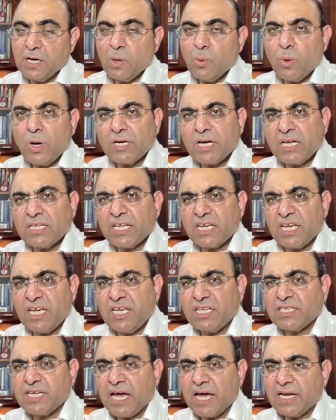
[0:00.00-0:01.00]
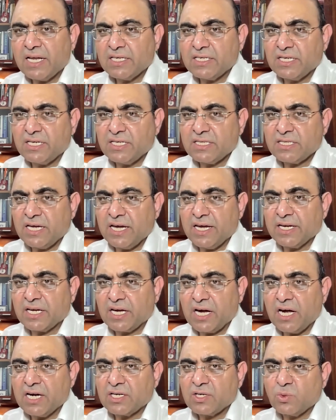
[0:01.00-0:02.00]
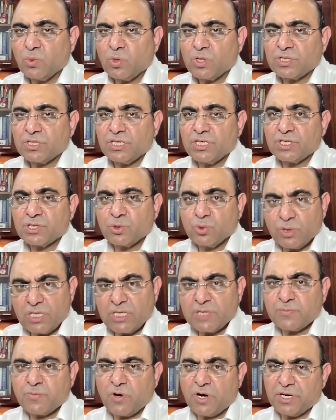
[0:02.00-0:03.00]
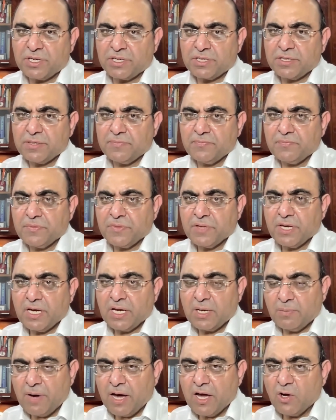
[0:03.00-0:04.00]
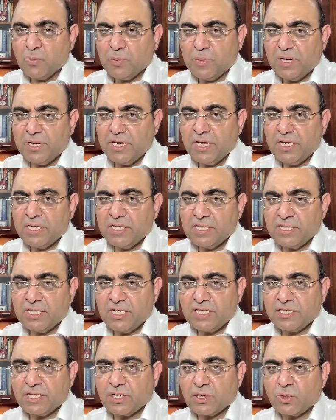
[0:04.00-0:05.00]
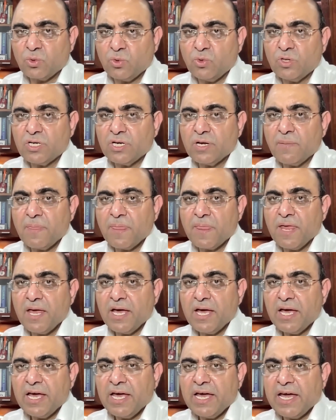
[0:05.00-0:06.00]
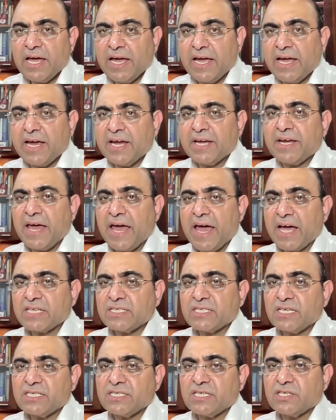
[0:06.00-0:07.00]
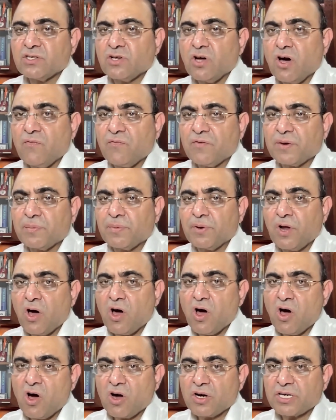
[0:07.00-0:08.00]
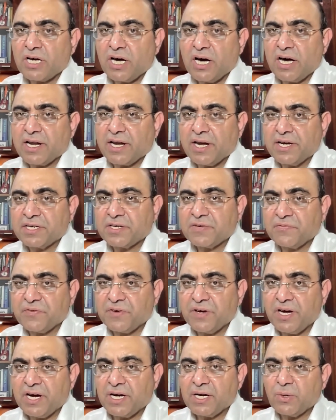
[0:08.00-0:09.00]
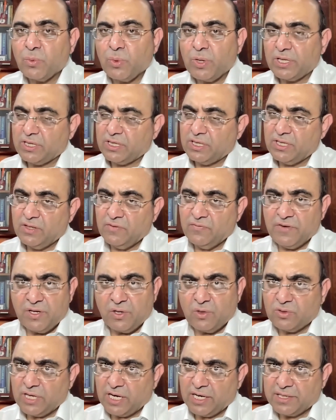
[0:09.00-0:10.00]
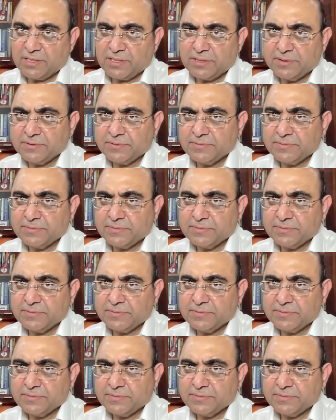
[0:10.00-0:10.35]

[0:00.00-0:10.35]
What are the key challenges and controversies to this point? In my opinion, these include aid access is often blocked or interfered with. We know that.